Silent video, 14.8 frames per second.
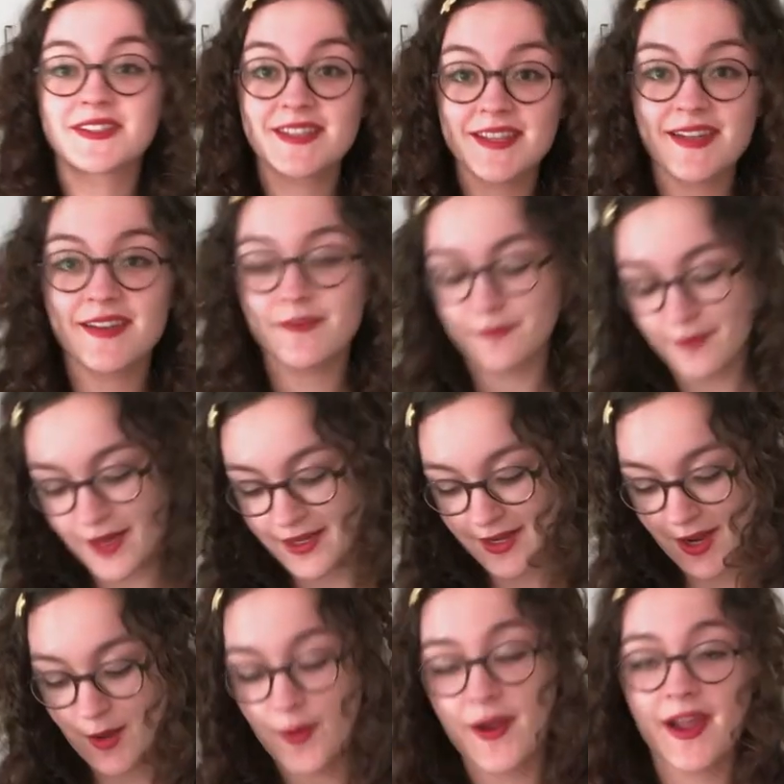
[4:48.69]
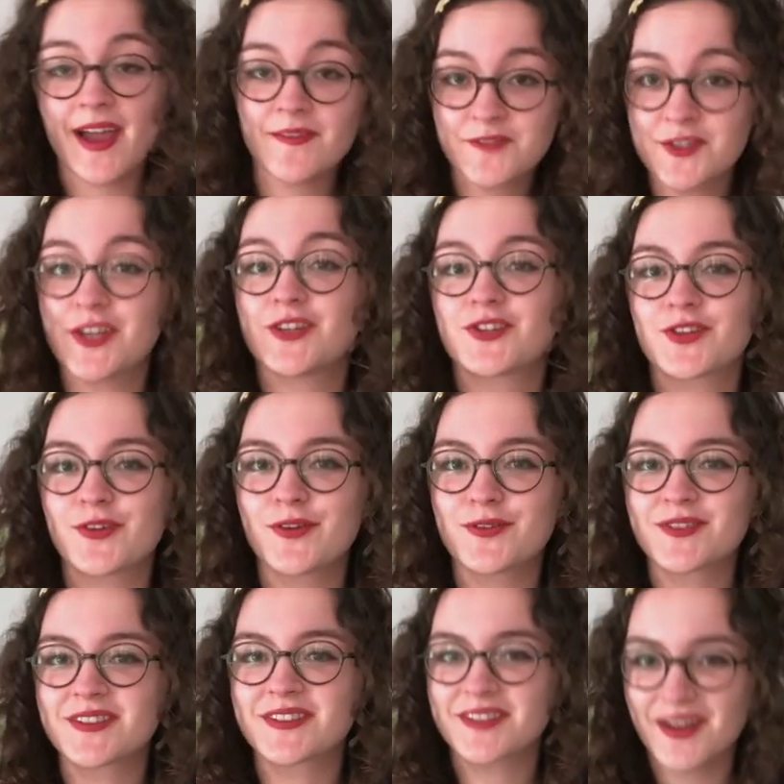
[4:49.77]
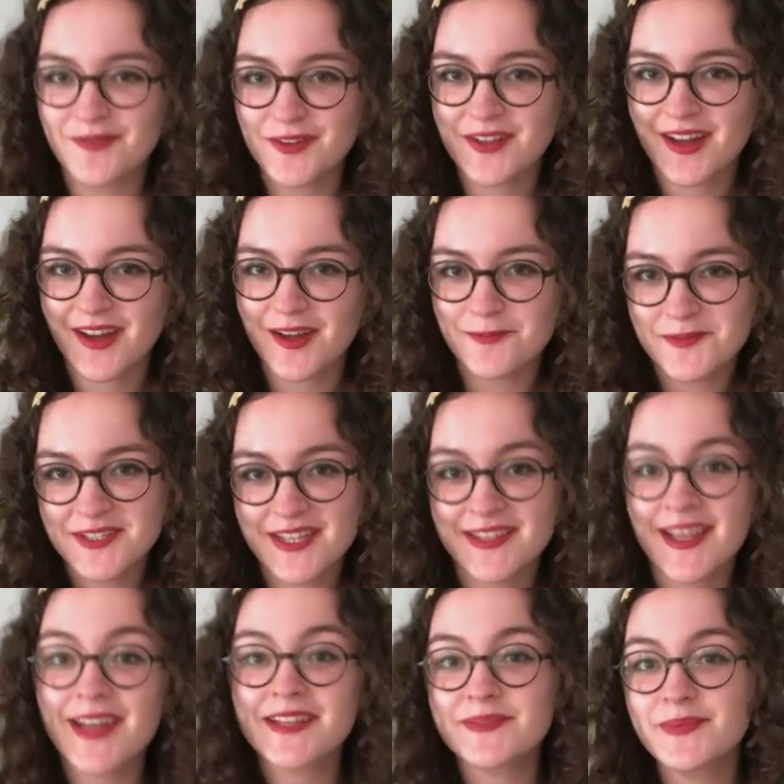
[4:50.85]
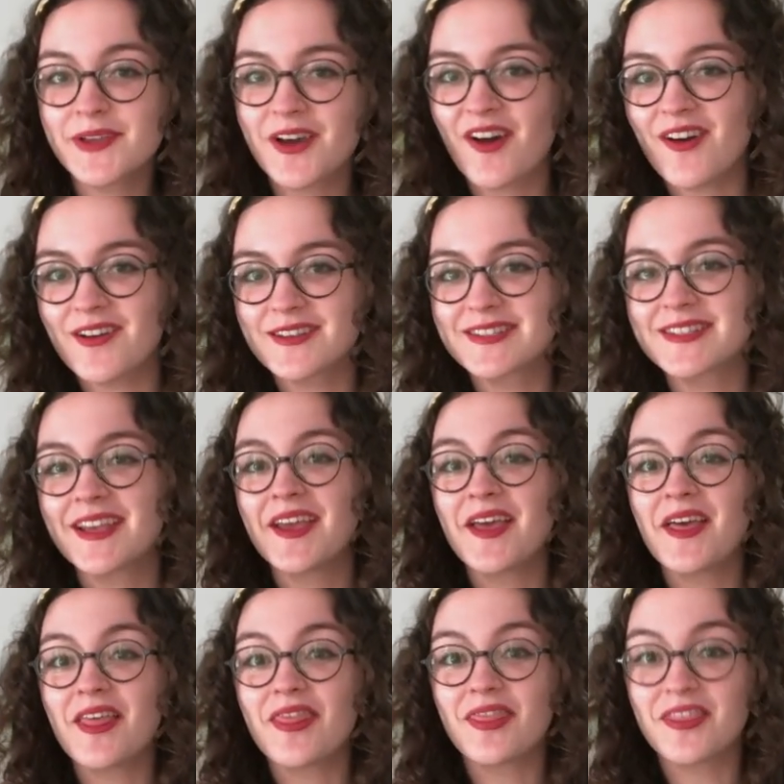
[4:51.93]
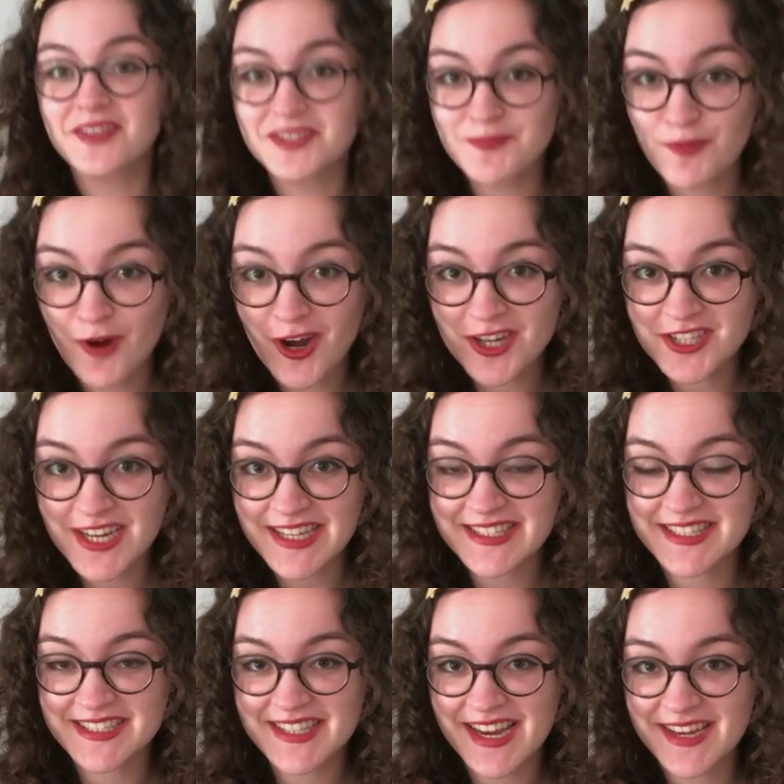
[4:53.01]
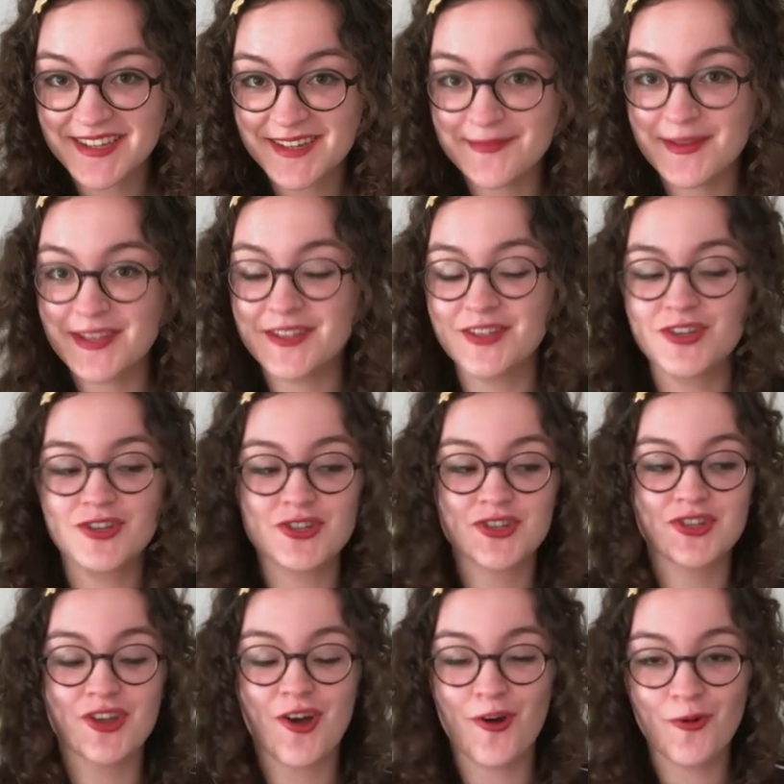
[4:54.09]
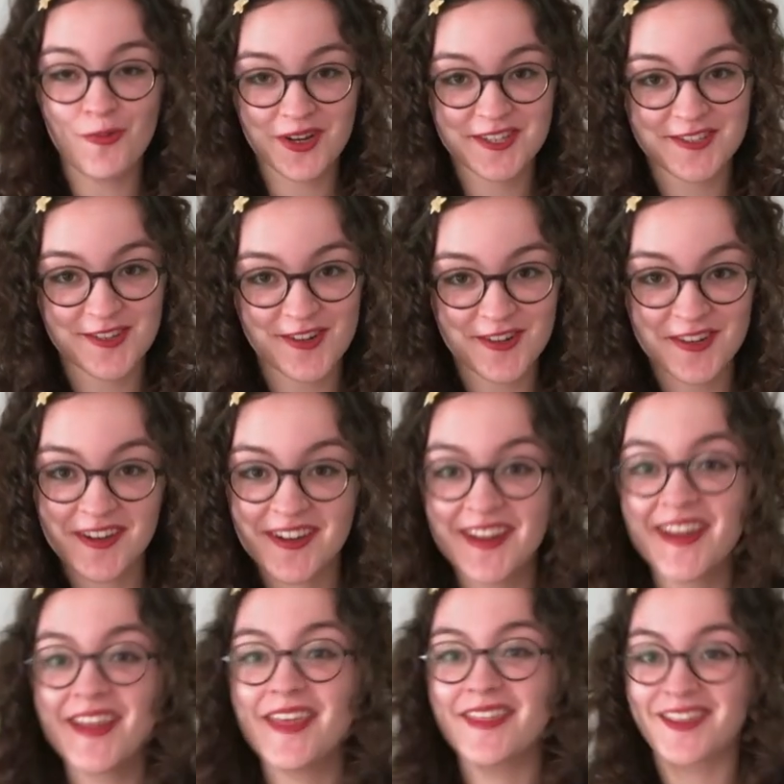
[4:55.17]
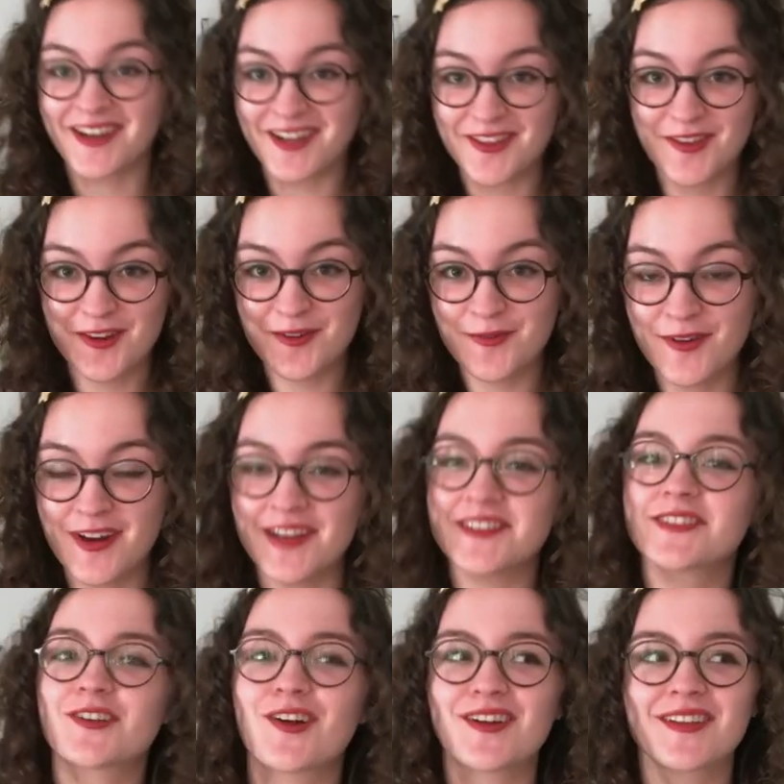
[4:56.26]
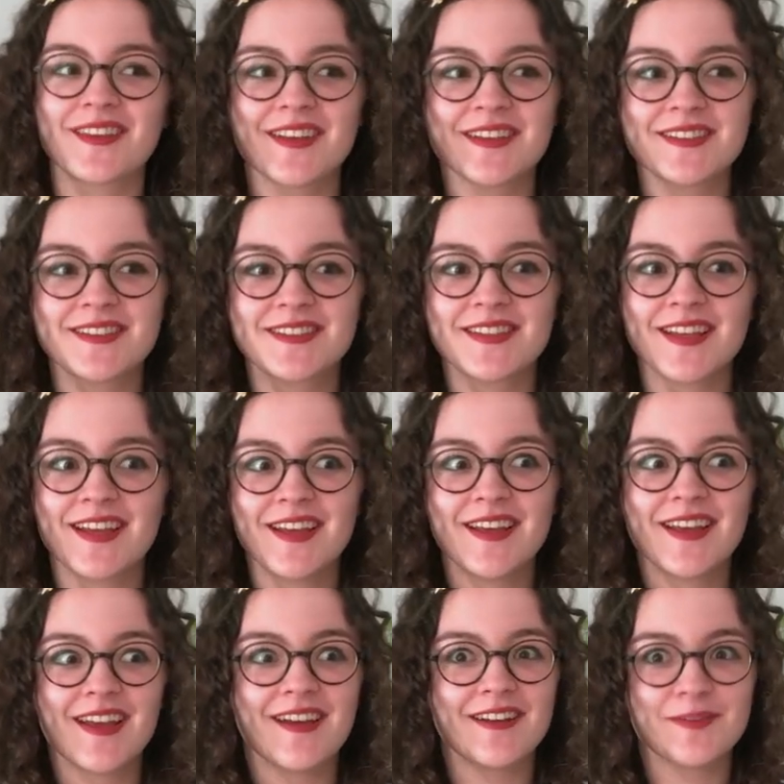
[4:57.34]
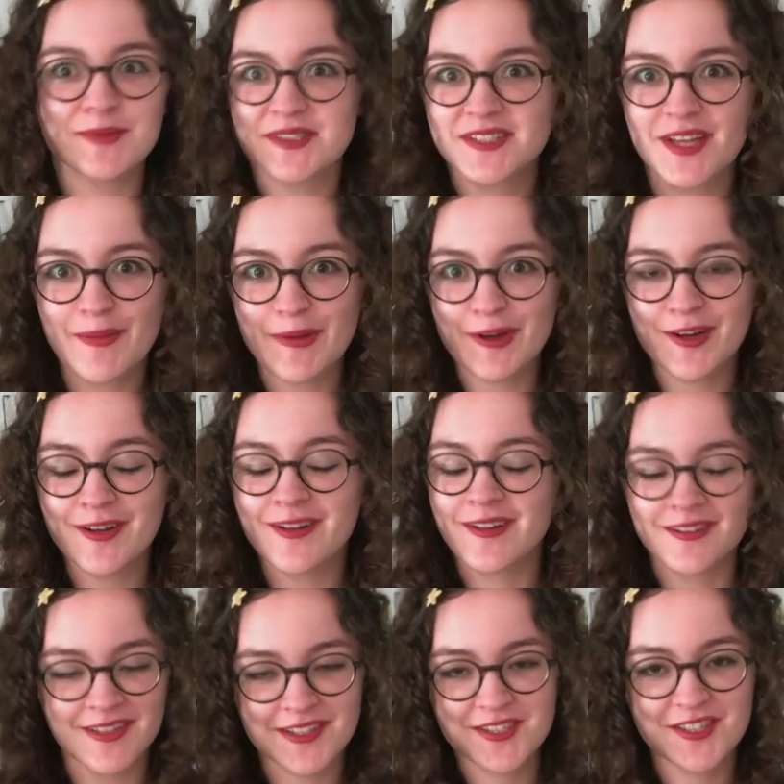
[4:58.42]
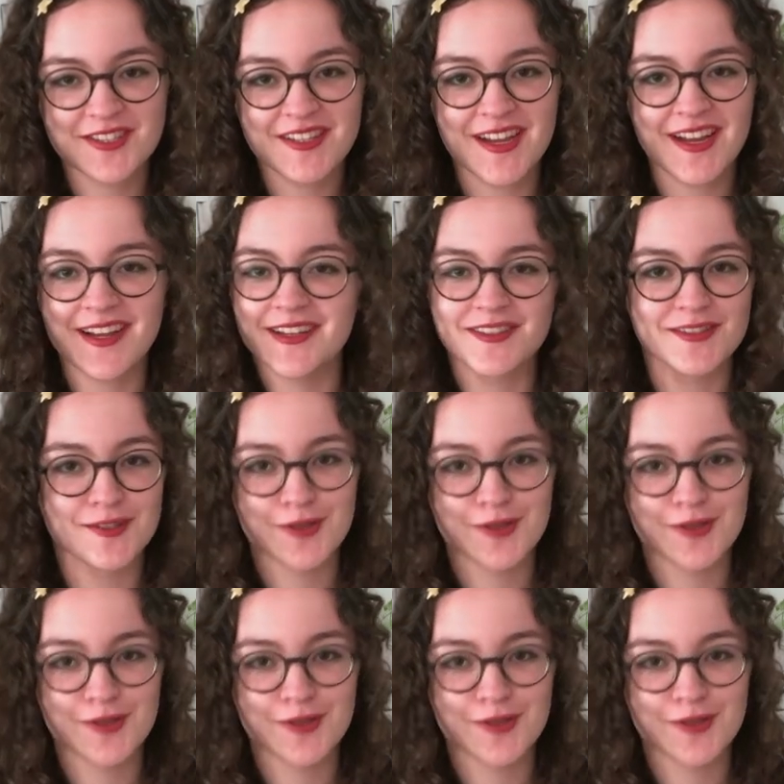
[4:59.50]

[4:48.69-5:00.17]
see right now, I have changed clothes several times, and that is because this project is taking me so much longer than I thought it would. I started this, and and it was summer. Let's just say it is